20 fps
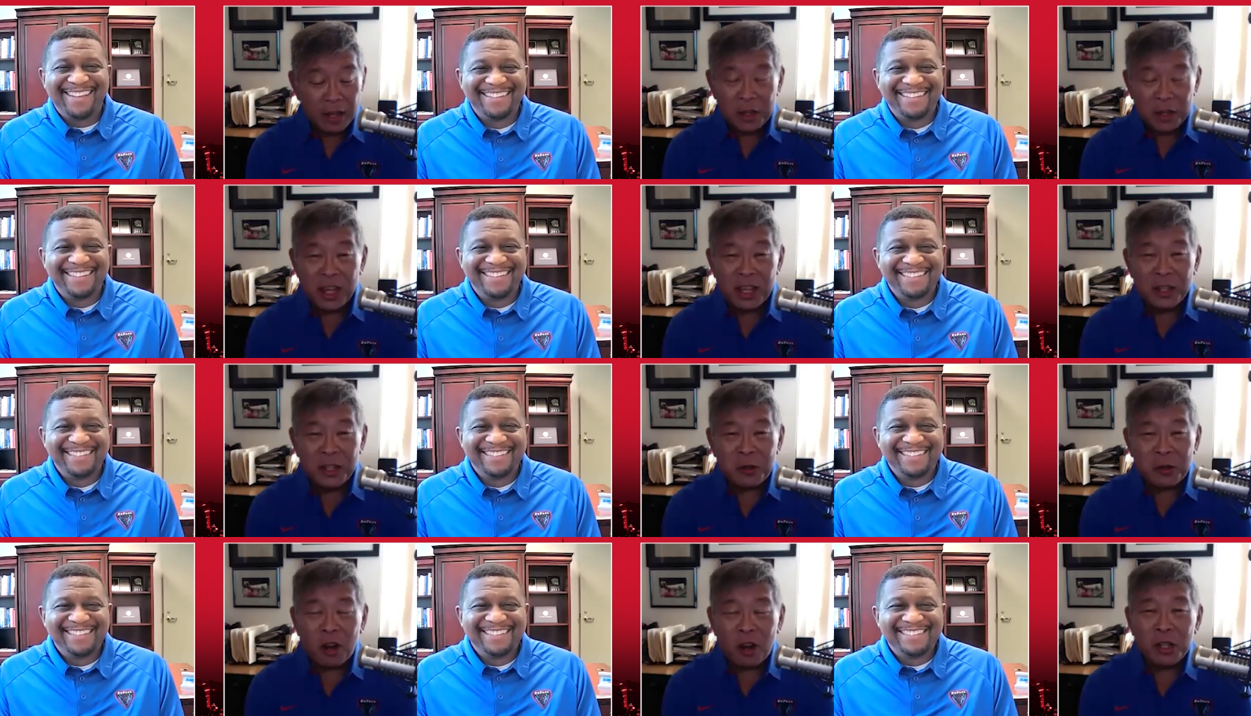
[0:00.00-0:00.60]
Speaker 1: thin
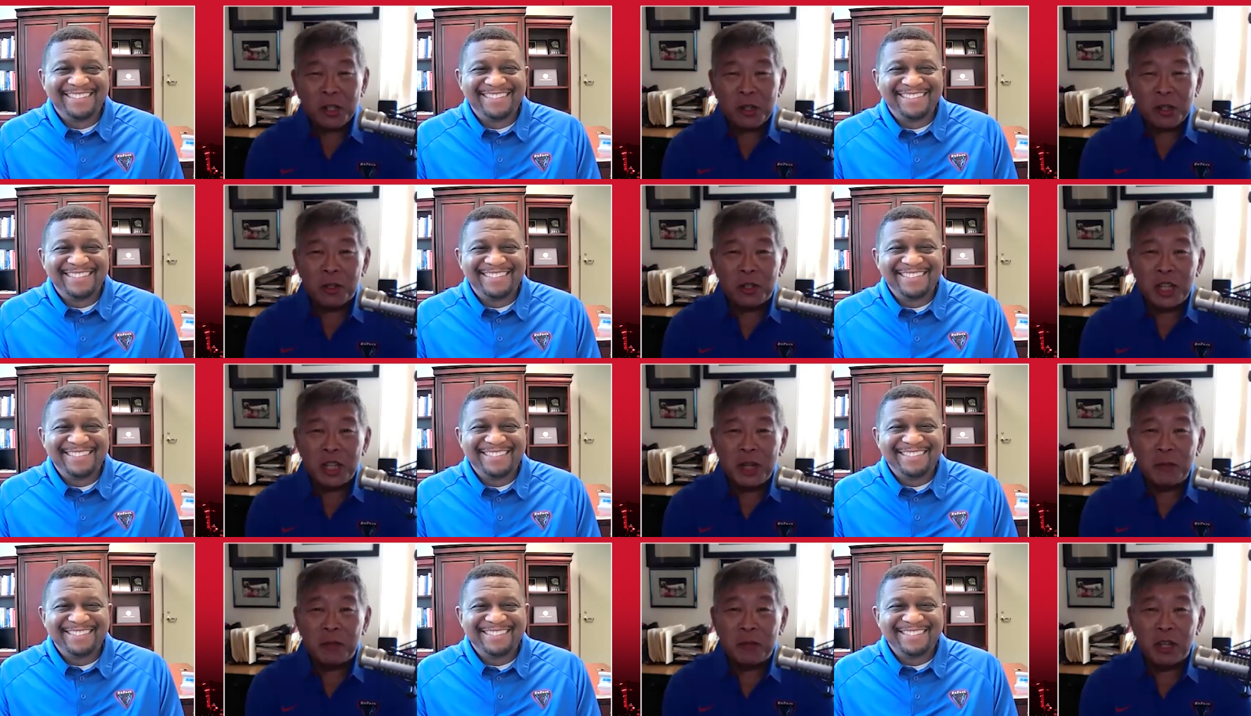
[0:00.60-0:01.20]
crust or
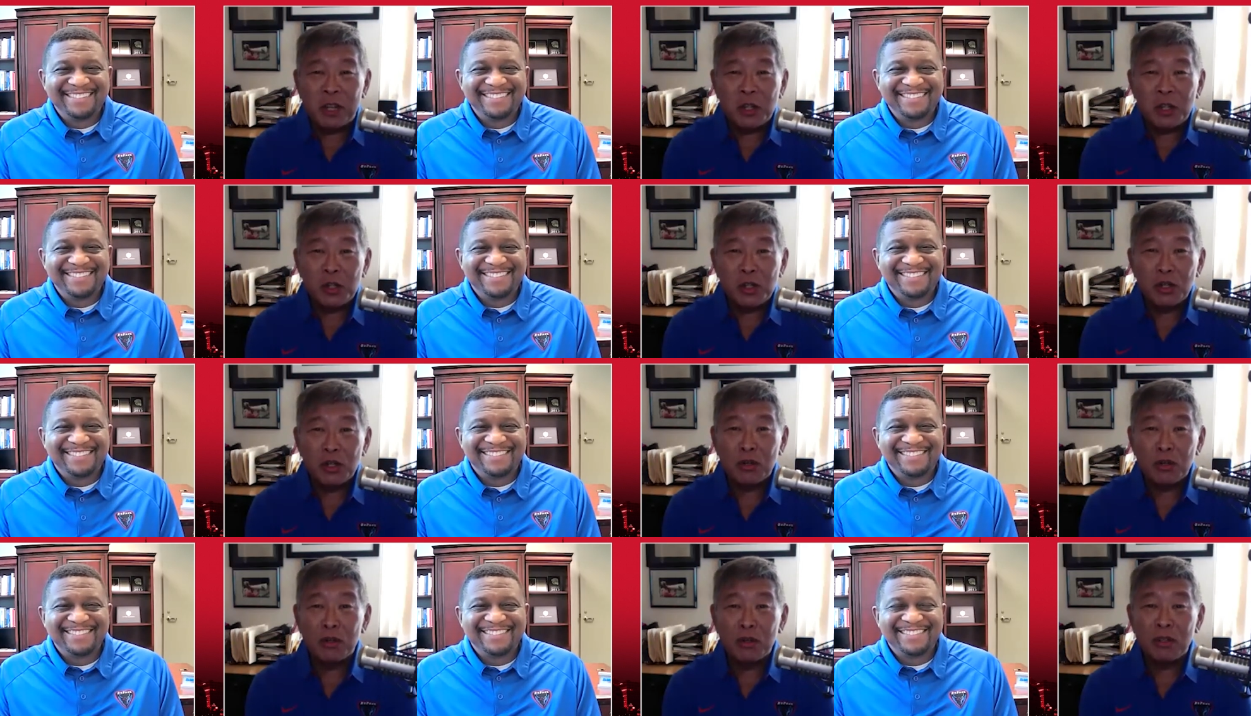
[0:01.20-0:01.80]
deep dish?
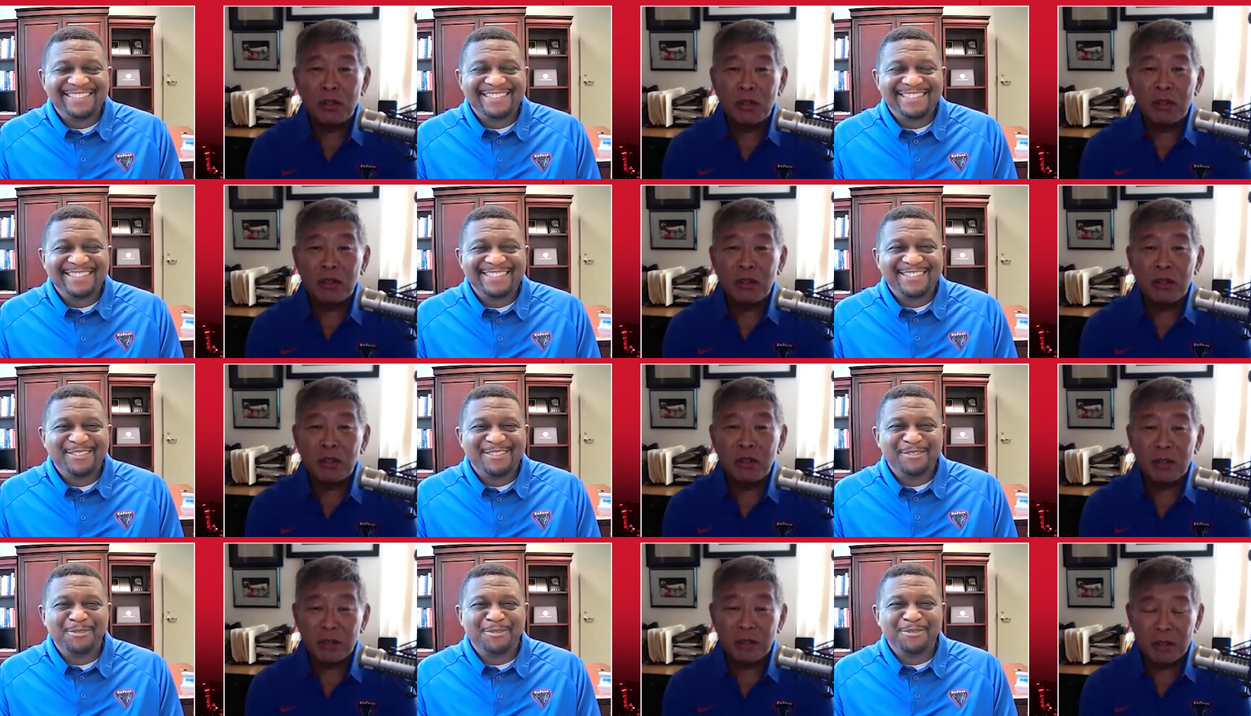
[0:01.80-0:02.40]

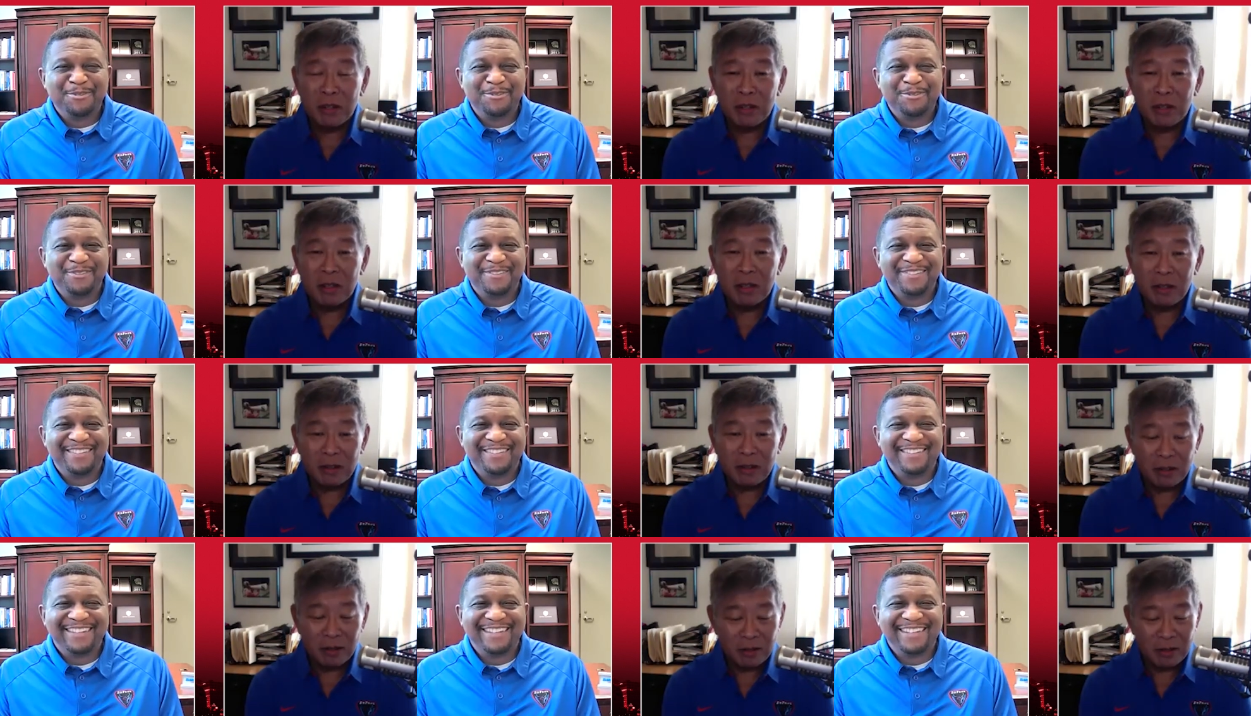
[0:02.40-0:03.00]
Ooh,
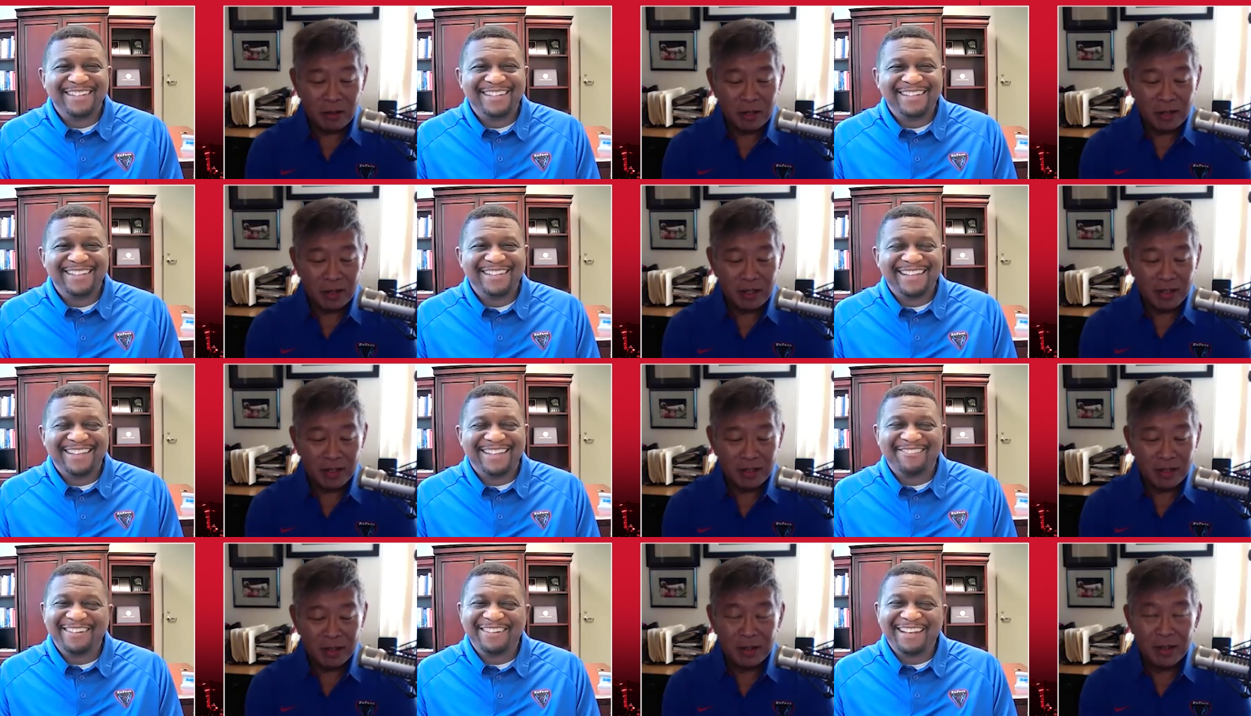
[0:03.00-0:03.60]

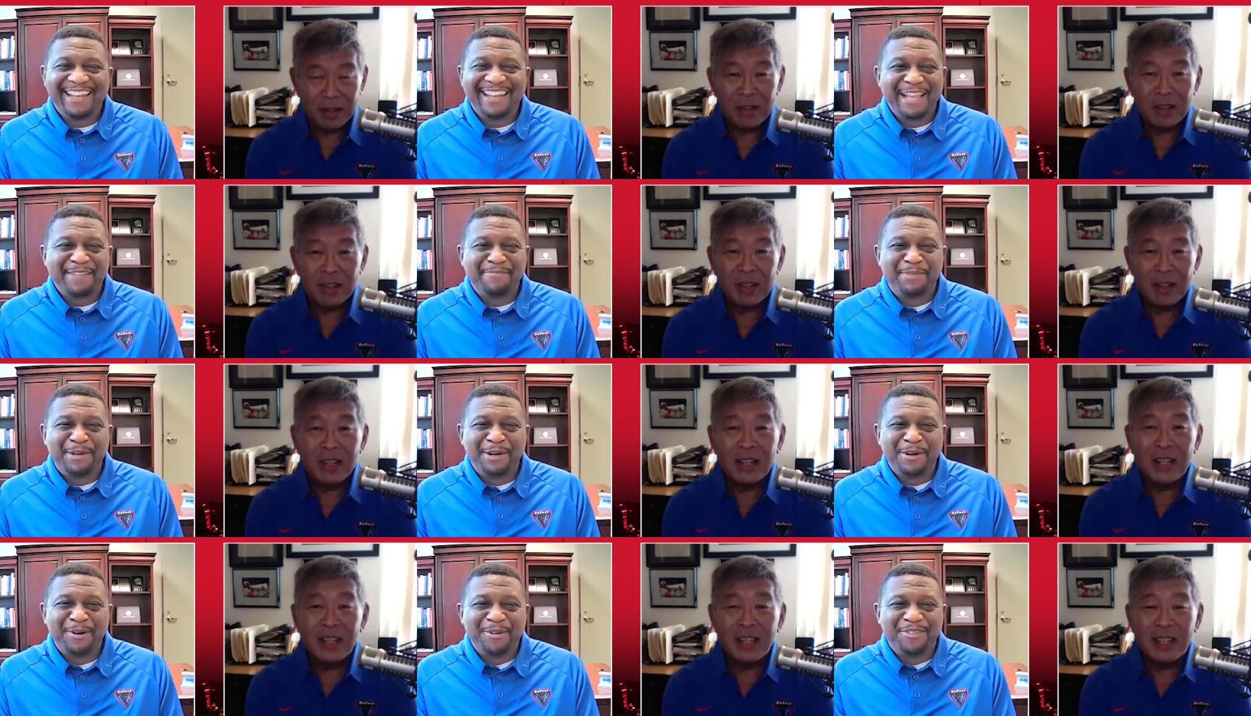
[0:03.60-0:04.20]
Speaker 2: I really like
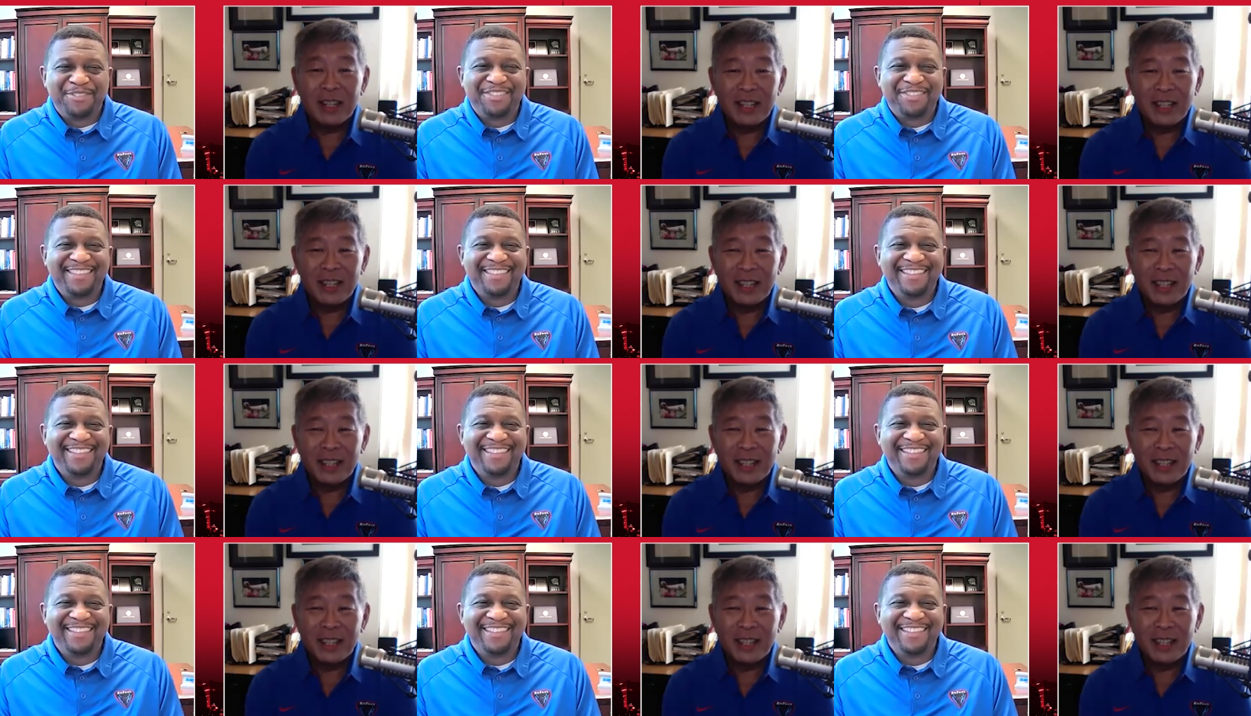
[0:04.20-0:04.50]
both.